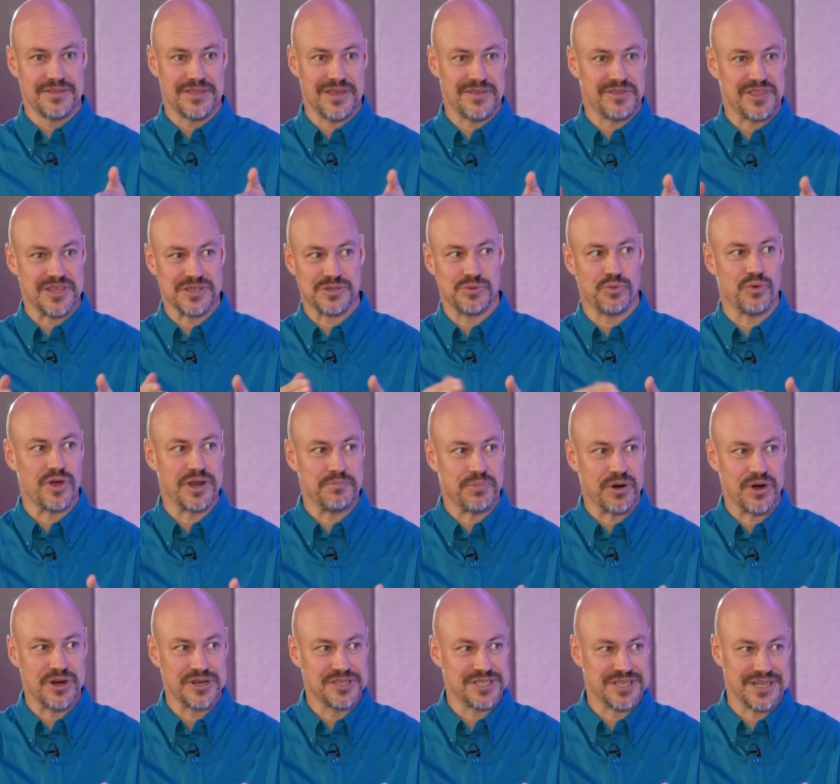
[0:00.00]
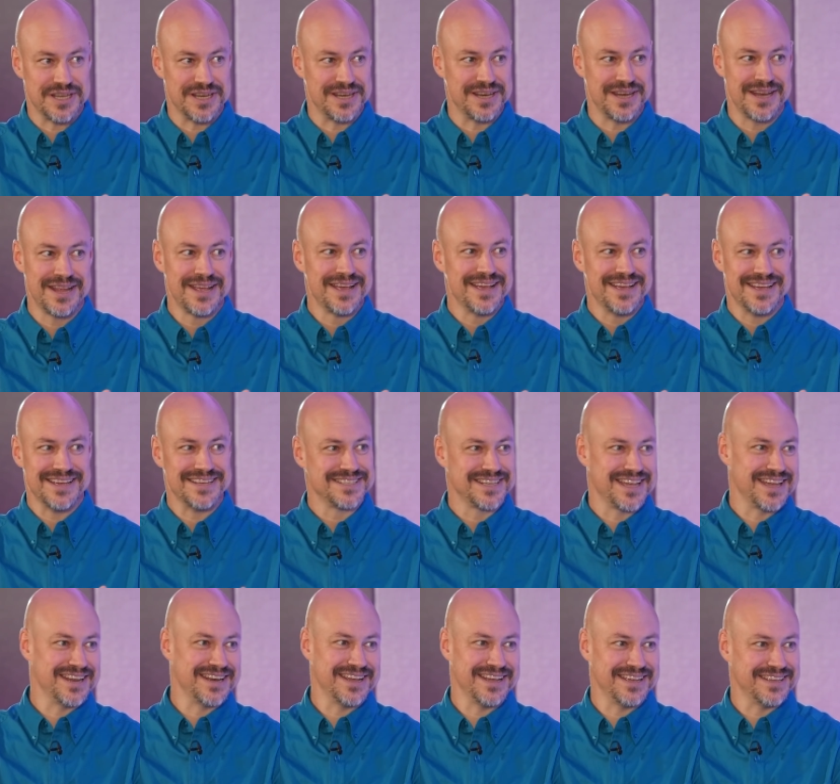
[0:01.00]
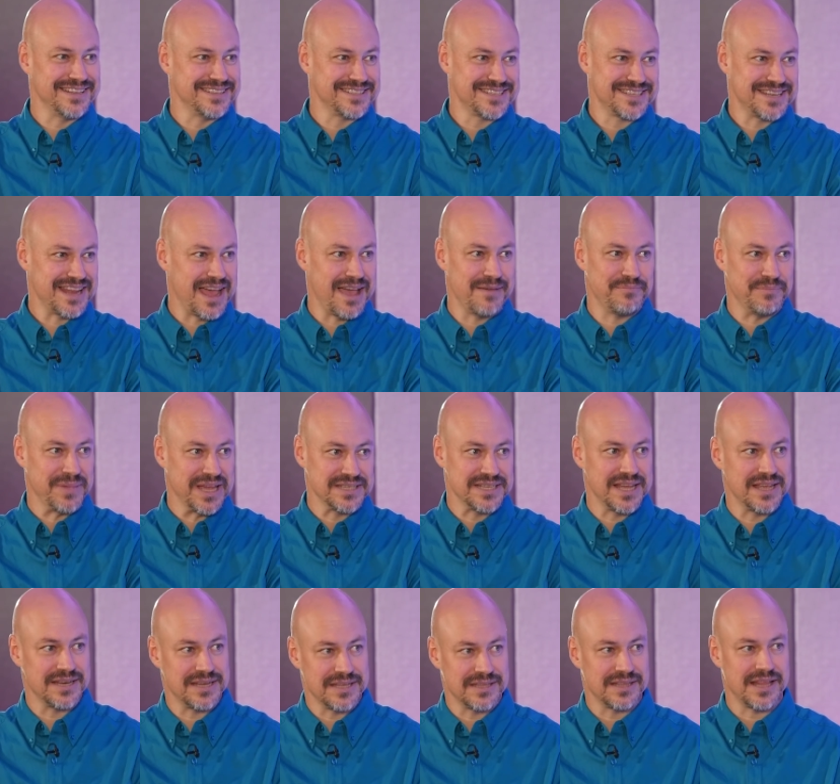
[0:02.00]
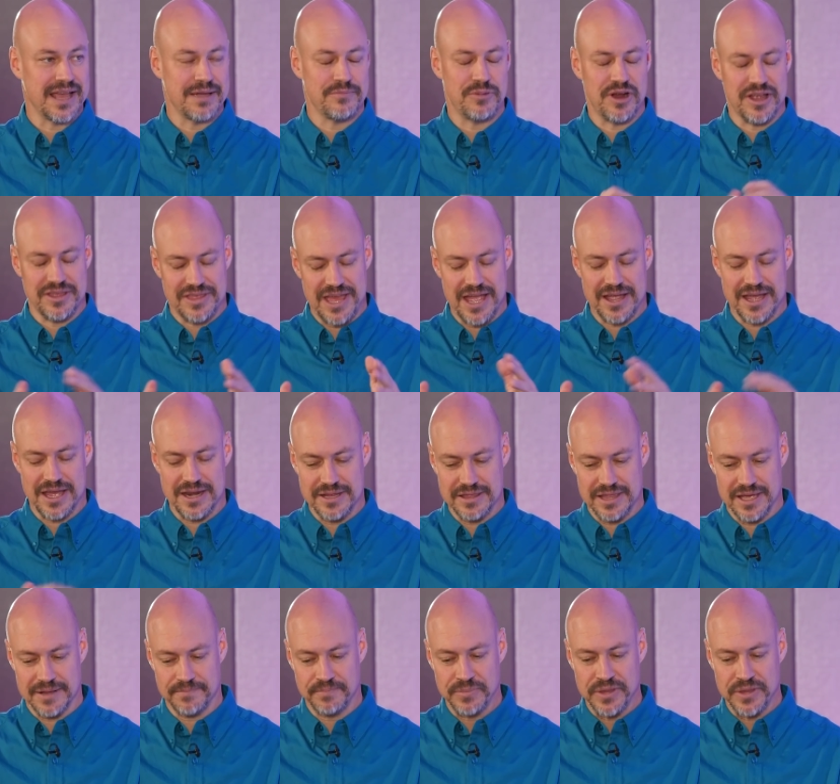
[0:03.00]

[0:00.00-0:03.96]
that this one person is going to stop maintaining the library, that kind of thing.